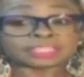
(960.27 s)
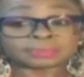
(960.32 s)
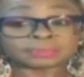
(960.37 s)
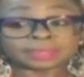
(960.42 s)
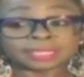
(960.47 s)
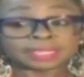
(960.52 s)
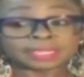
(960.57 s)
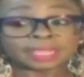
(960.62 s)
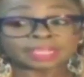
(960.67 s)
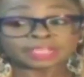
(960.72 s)
has
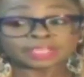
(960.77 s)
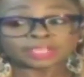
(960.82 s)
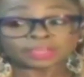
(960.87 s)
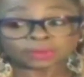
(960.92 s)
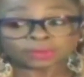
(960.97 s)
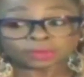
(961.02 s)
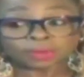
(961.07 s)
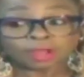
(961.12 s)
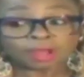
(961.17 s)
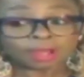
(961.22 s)
been, you
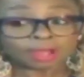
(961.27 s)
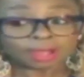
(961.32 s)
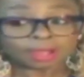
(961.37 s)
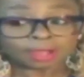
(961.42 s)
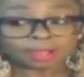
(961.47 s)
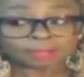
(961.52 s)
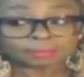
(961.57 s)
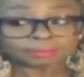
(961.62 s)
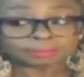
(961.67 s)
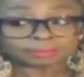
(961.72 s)
know,
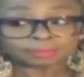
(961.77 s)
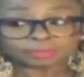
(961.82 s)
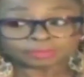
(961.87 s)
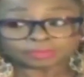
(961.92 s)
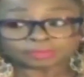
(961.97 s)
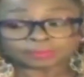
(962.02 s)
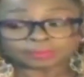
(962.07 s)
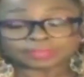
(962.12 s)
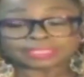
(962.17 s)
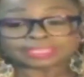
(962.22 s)

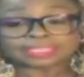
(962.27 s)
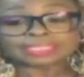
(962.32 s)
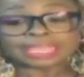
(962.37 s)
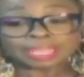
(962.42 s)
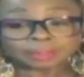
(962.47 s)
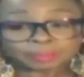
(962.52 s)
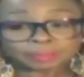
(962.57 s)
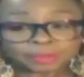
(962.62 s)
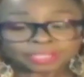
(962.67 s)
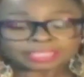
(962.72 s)
we've been
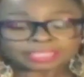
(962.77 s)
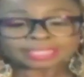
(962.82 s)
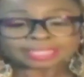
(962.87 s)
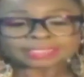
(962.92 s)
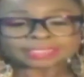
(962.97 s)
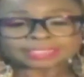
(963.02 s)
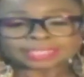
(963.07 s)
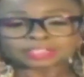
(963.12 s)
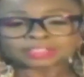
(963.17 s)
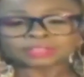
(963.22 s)

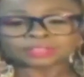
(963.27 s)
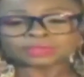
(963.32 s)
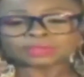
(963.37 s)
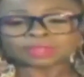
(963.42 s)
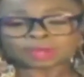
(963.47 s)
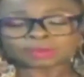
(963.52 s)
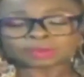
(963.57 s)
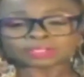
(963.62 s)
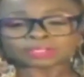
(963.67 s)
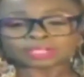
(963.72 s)
celebrating it since
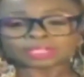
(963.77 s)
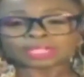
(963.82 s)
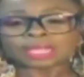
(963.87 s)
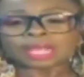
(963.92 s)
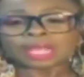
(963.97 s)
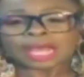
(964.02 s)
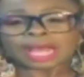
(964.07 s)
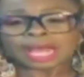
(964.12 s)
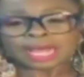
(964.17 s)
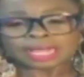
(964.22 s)
2000.
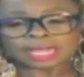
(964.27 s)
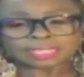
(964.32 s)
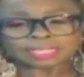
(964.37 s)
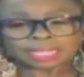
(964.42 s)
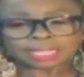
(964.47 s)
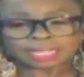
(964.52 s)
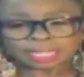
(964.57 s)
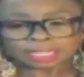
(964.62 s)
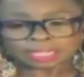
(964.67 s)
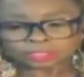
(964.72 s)

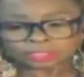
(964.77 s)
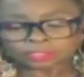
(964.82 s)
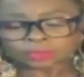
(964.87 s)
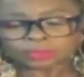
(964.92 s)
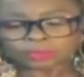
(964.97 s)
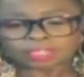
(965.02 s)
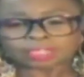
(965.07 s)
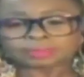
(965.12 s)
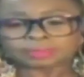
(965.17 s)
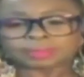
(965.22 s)
And
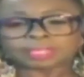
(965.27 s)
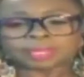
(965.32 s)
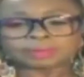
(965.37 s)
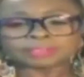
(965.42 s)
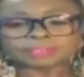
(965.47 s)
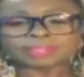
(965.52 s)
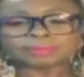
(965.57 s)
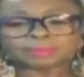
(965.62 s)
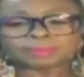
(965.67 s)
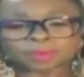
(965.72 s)
two, and it
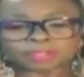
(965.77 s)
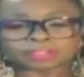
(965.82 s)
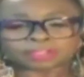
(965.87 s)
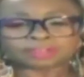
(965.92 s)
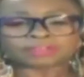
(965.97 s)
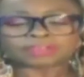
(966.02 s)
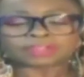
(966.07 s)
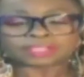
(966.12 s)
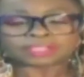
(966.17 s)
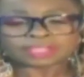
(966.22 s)
becomes
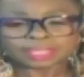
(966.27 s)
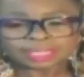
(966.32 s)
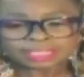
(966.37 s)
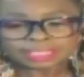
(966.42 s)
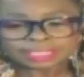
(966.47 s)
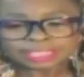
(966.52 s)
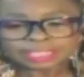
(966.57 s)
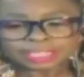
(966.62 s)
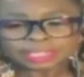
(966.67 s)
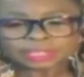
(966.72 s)
important for us to
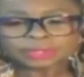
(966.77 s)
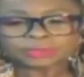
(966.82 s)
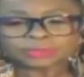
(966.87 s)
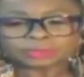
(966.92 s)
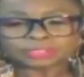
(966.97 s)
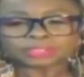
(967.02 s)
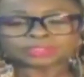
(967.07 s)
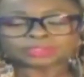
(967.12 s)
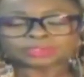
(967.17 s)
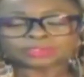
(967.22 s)

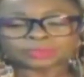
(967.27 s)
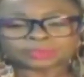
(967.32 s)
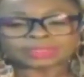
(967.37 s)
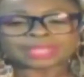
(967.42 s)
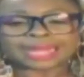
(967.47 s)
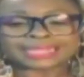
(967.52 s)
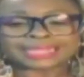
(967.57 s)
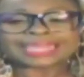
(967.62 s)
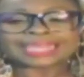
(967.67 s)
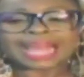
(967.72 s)
continue to do
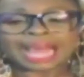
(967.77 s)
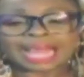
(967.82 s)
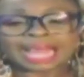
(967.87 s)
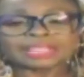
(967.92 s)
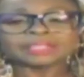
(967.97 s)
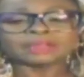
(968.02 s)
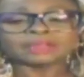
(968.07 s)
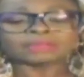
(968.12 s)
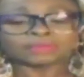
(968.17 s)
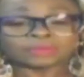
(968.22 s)
that
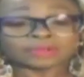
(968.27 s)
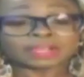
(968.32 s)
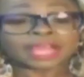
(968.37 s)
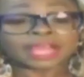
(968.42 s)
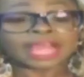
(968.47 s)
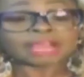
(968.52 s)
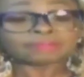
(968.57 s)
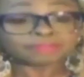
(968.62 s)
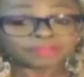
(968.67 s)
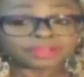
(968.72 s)
kind of
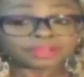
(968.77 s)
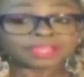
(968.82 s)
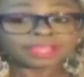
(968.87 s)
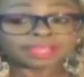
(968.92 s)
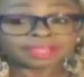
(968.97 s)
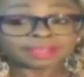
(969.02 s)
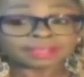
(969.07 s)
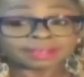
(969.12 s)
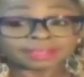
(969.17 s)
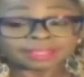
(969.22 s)
work
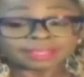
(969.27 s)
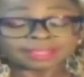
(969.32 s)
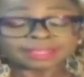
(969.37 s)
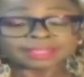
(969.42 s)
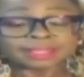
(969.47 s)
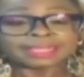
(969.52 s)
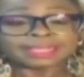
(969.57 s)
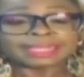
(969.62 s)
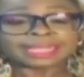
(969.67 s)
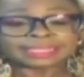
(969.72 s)
every year,
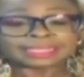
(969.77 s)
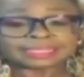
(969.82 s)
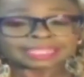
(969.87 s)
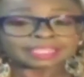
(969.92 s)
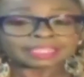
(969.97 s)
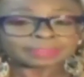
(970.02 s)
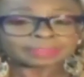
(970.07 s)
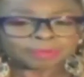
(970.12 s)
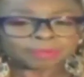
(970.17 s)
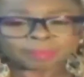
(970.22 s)

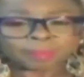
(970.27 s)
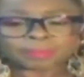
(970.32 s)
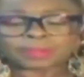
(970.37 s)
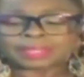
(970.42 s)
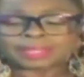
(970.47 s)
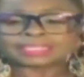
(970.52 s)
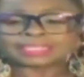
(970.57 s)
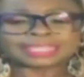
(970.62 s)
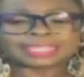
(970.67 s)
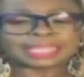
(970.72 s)
letting the
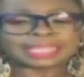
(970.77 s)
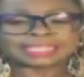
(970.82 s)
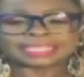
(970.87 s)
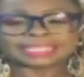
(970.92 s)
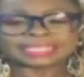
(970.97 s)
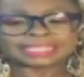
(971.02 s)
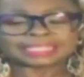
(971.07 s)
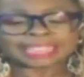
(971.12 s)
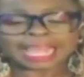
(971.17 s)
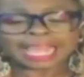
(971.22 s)
populace,
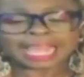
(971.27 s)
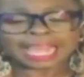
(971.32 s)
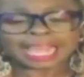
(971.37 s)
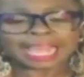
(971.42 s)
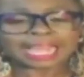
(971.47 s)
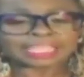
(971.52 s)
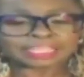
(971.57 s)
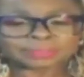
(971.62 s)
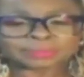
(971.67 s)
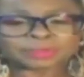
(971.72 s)
letting the
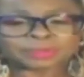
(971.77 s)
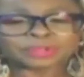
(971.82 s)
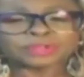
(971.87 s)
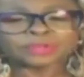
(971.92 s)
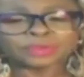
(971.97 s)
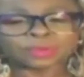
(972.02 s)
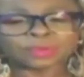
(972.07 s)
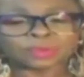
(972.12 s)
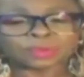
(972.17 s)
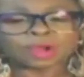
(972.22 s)

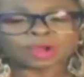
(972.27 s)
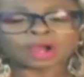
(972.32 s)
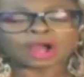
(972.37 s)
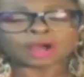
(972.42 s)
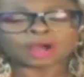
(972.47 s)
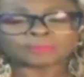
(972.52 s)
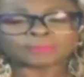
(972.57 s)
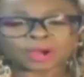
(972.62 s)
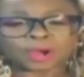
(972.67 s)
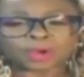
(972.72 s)
diaspora know
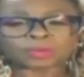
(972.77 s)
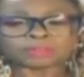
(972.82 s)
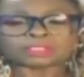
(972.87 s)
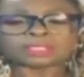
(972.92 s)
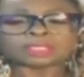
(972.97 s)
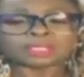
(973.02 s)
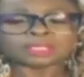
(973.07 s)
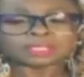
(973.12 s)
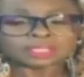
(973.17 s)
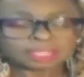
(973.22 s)
about
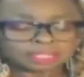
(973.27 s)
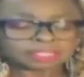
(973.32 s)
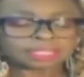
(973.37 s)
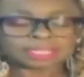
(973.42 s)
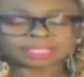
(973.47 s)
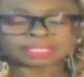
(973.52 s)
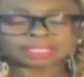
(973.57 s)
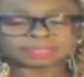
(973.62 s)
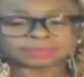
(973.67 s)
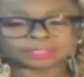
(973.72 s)

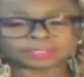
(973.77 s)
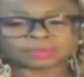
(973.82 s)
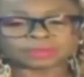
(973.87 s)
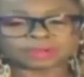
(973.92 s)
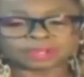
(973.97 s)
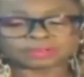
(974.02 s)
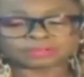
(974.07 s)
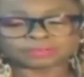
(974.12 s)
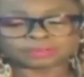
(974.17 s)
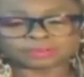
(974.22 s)
the
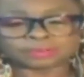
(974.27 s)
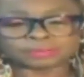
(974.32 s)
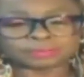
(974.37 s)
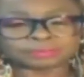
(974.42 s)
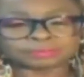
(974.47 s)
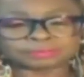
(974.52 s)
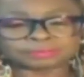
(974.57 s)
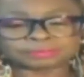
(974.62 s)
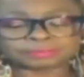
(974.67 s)
Calypso art form.